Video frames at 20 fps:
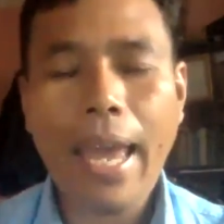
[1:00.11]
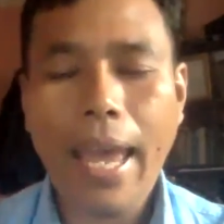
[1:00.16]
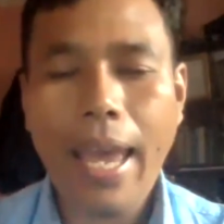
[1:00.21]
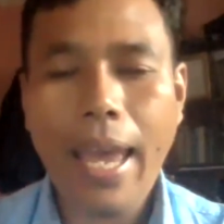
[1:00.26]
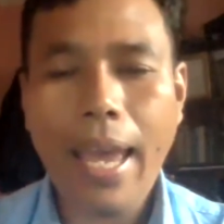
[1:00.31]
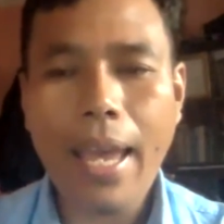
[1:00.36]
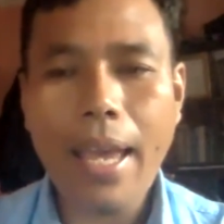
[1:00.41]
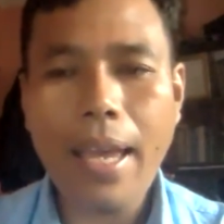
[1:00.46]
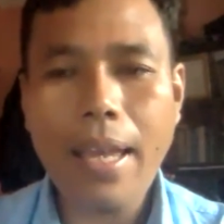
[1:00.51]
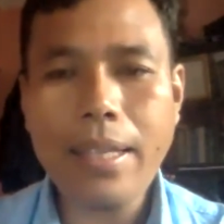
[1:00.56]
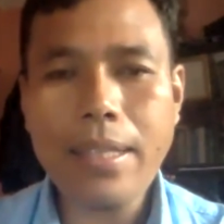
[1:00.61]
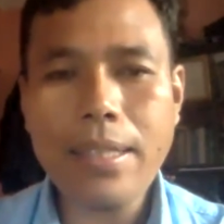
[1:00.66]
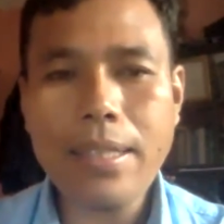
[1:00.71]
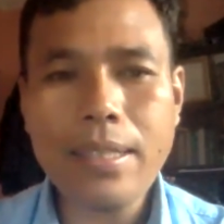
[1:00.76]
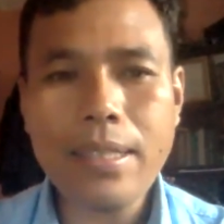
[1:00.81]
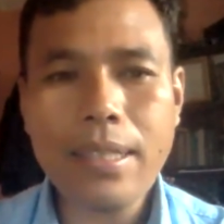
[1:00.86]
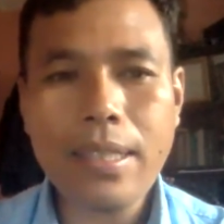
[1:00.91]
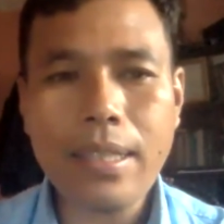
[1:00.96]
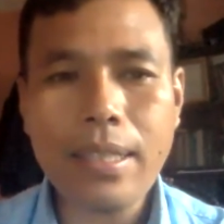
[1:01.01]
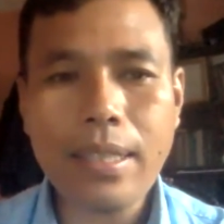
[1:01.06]

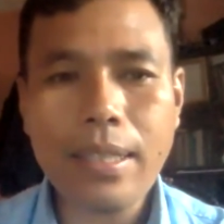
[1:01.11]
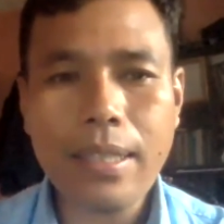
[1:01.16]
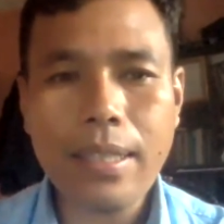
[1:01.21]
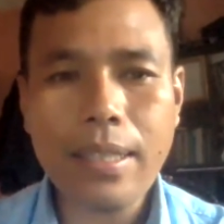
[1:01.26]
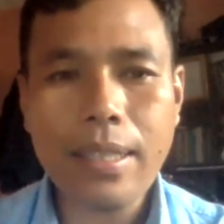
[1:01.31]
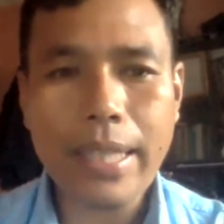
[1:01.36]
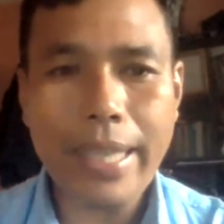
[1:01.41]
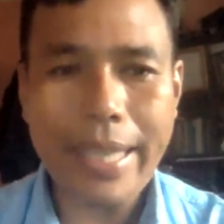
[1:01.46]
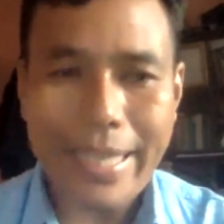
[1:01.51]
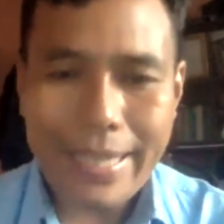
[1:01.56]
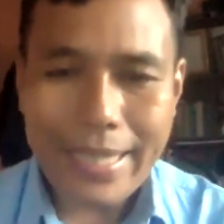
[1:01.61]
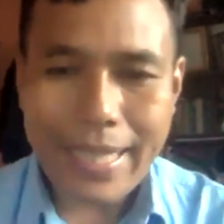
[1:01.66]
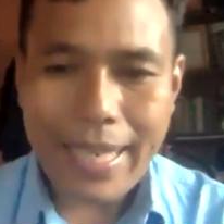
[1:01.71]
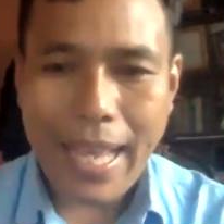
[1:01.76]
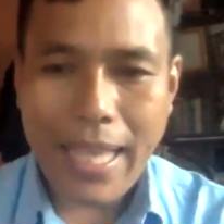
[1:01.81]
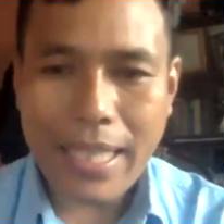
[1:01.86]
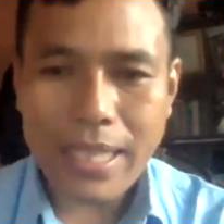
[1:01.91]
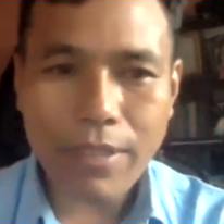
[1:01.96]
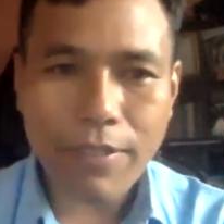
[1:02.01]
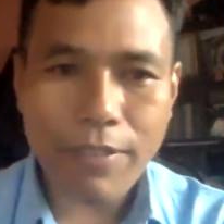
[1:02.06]
and the
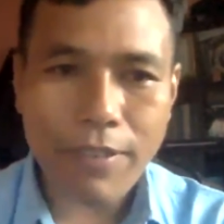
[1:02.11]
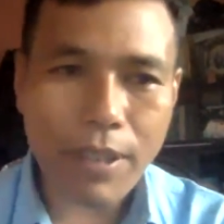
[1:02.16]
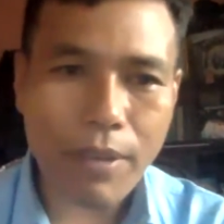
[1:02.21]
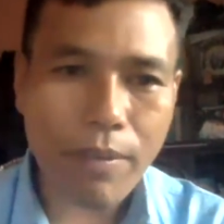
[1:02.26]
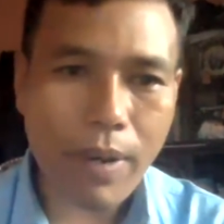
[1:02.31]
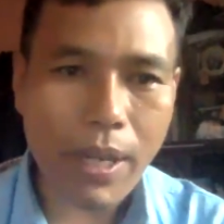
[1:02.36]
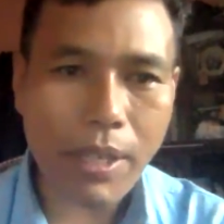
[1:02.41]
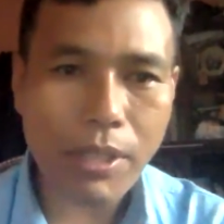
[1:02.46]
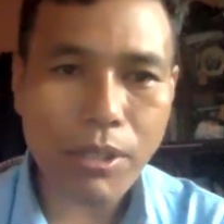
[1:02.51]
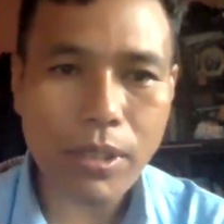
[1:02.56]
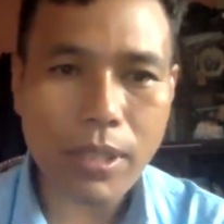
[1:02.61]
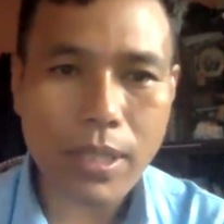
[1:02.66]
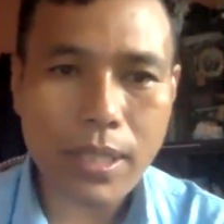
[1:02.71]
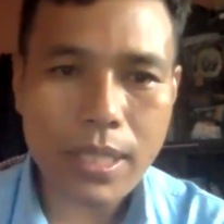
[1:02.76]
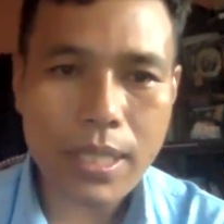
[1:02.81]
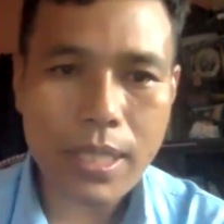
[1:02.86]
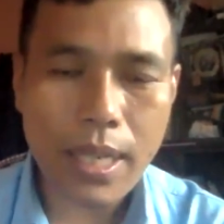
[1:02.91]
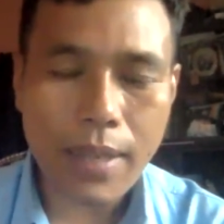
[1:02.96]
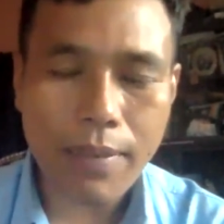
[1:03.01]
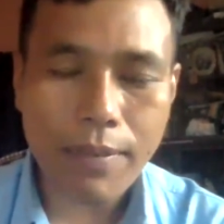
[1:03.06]
International
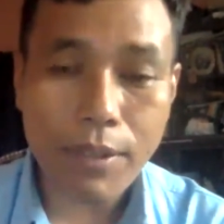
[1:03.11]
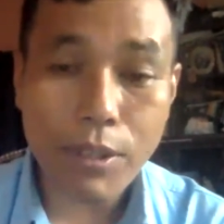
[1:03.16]
Federations of